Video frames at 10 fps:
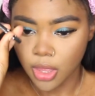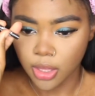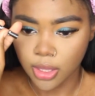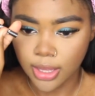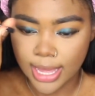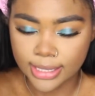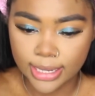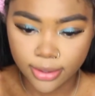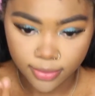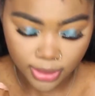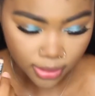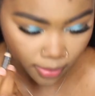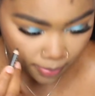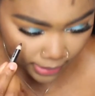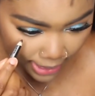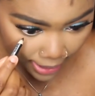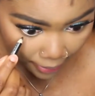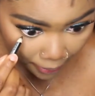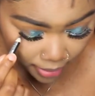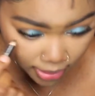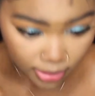eyeliner in the color black. I